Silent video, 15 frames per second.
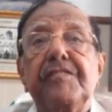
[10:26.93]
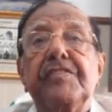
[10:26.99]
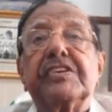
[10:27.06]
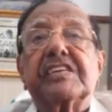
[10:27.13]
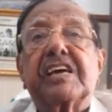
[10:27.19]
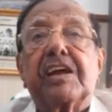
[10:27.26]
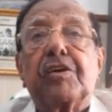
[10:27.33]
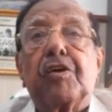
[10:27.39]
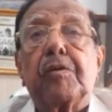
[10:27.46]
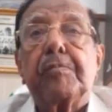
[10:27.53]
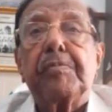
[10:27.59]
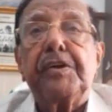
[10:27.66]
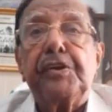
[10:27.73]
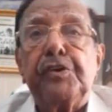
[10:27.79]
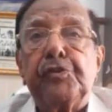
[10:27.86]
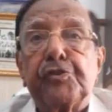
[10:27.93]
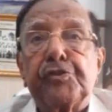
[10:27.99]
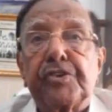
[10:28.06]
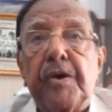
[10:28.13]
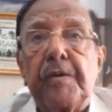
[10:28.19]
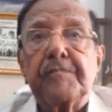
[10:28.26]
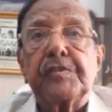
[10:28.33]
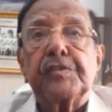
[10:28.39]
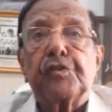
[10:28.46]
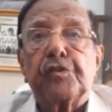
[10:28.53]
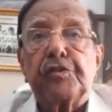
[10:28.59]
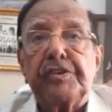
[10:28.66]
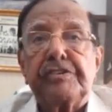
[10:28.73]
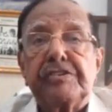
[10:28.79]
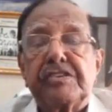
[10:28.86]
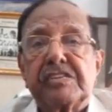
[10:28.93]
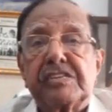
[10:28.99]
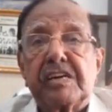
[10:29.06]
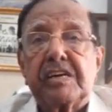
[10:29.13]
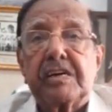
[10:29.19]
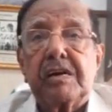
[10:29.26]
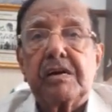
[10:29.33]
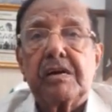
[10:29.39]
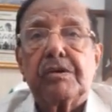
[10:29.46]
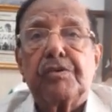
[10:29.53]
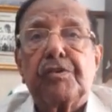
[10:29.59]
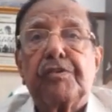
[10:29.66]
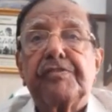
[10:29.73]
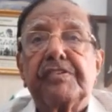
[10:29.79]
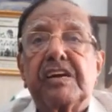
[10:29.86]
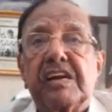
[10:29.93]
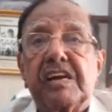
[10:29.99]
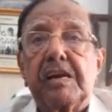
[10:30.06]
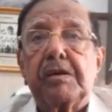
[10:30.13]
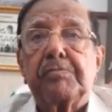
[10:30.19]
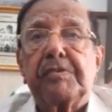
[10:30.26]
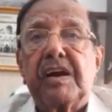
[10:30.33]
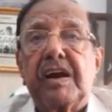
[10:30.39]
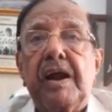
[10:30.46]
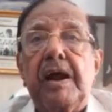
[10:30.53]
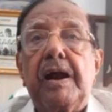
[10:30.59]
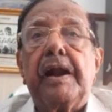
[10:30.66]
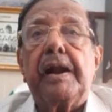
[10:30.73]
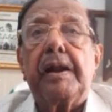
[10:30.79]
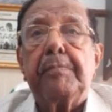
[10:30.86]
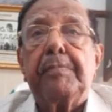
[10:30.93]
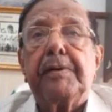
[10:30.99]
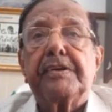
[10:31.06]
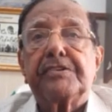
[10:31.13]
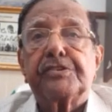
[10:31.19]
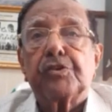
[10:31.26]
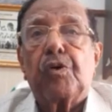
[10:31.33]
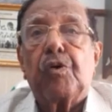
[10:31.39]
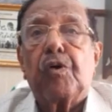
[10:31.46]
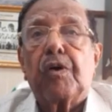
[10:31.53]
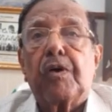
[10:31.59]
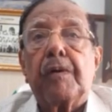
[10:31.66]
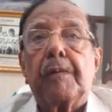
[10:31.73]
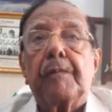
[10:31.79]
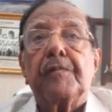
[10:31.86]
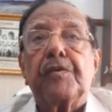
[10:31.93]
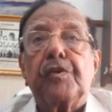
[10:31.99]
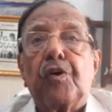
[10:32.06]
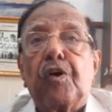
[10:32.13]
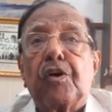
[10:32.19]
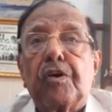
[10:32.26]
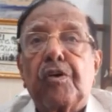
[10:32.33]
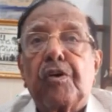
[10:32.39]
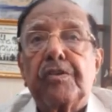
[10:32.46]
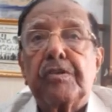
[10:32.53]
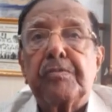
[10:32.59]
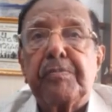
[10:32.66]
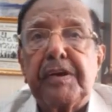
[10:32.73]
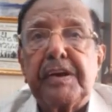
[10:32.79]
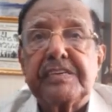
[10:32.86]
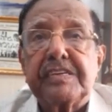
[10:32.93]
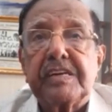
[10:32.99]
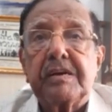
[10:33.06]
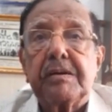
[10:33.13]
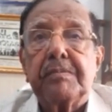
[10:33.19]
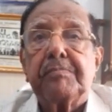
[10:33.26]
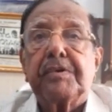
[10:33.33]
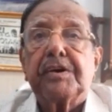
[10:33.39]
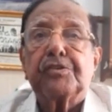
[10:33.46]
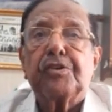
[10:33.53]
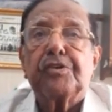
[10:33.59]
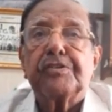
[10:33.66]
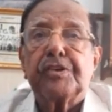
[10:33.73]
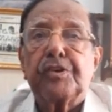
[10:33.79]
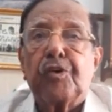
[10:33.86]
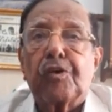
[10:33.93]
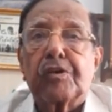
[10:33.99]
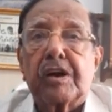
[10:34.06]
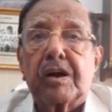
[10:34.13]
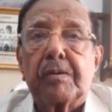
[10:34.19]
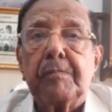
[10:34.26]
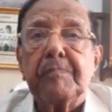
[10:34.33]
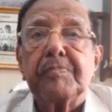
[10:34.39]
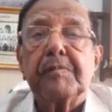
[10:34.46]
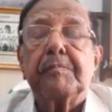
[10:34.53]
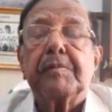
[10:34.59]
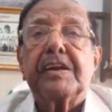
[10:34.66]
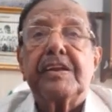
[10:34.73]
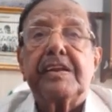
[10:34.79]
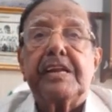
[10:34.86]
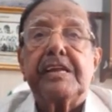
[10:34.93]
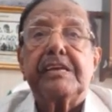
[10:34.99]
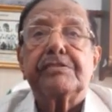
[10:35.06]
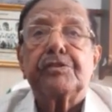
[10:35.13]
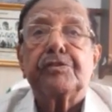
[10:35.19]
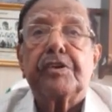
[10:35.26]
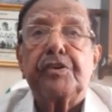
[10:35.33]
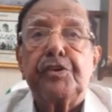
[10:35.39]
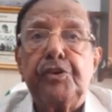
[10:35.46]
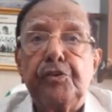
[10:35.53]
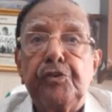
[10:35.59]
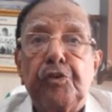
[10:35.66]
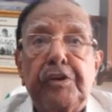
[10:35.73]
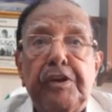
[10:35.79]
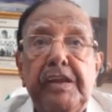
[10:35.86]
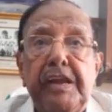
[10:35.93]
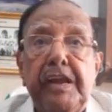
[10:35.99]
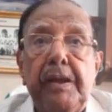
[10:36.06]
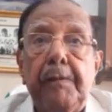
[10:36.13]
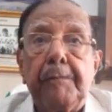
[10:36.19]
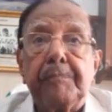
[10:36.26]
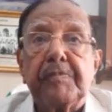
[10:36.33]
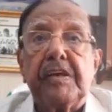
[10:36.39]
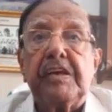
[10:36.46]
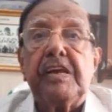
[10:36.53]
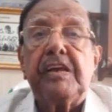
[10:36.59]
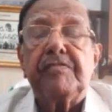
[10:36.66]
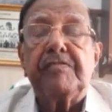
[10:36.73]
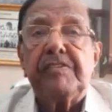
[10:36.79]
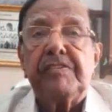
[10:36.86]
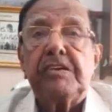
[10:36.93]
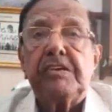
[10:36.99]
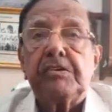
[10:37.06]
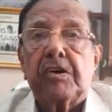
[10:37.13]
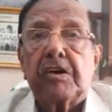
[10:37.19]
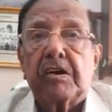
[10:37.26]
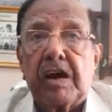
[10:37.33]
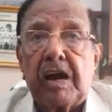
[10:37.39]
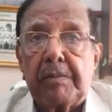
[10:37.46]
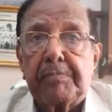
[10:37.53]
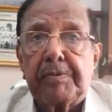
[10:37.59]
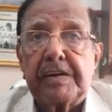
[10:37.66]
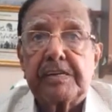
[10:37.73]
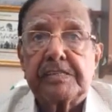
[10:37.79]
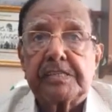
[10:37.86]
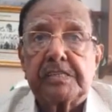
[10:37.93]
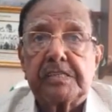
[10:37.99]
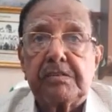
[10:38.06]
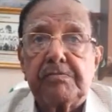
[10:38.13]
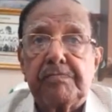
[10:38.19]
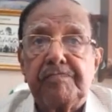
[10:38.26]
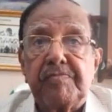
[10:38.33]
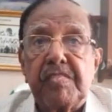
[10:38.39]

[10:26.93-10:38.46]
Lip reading: which cannot be used. So decision of a treatment depends on not on the patient but on the doctor. But it is your duty if your hypertensive